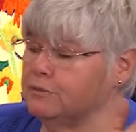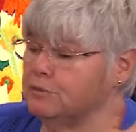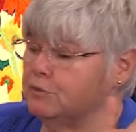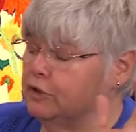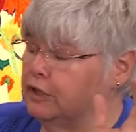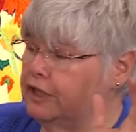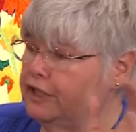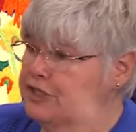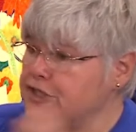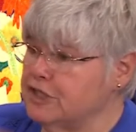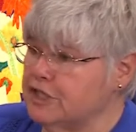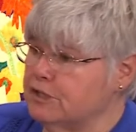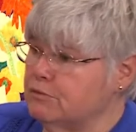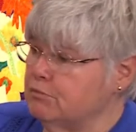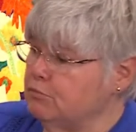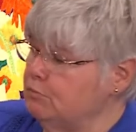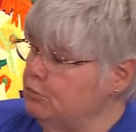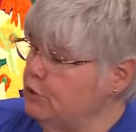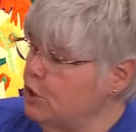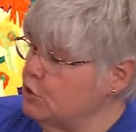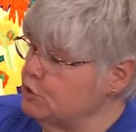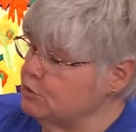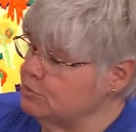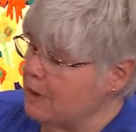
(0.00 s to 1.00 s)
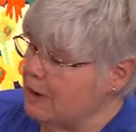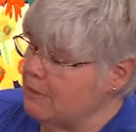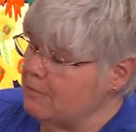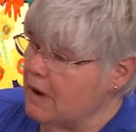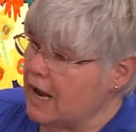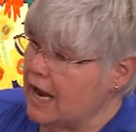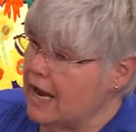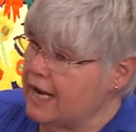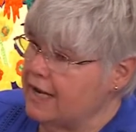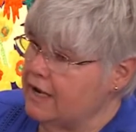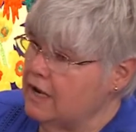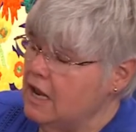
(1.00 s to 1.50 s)
really just blows my
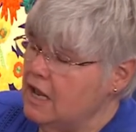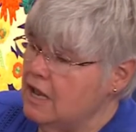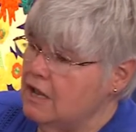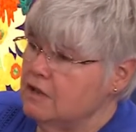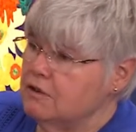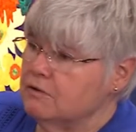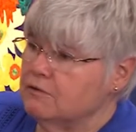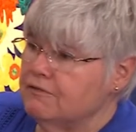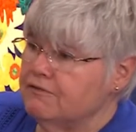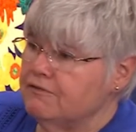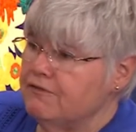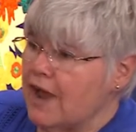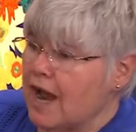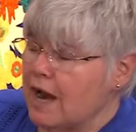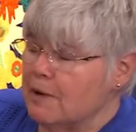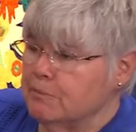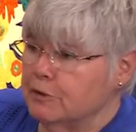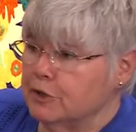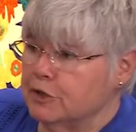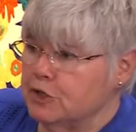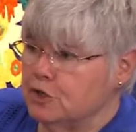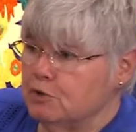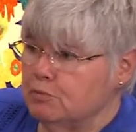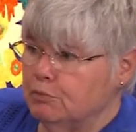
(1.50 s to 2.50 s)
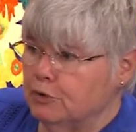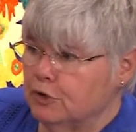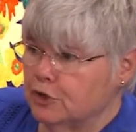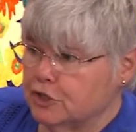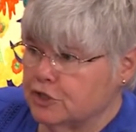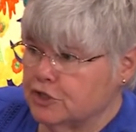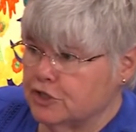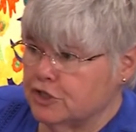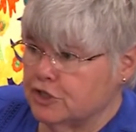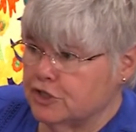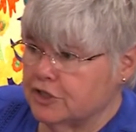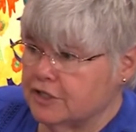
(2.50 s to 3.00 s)
mind. Fabric you
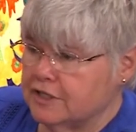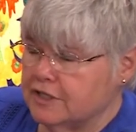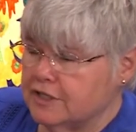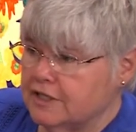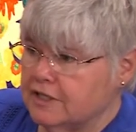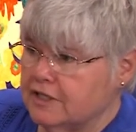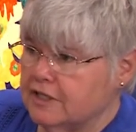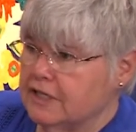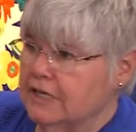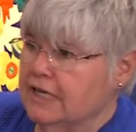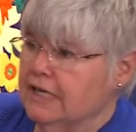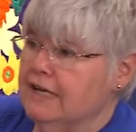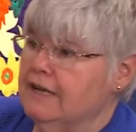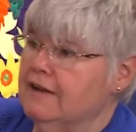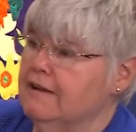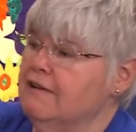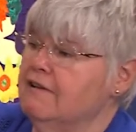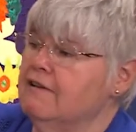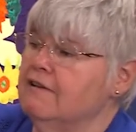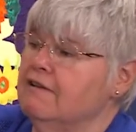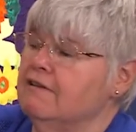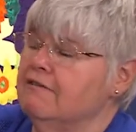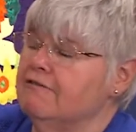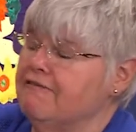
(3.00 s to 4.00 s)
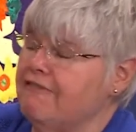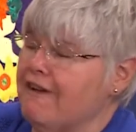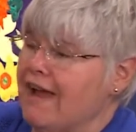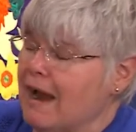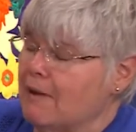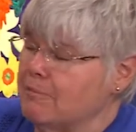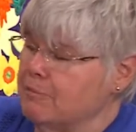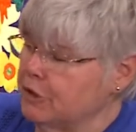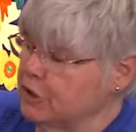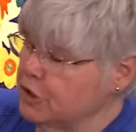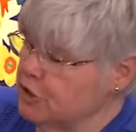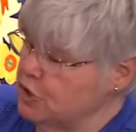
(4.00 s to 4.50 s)
purchased, fabric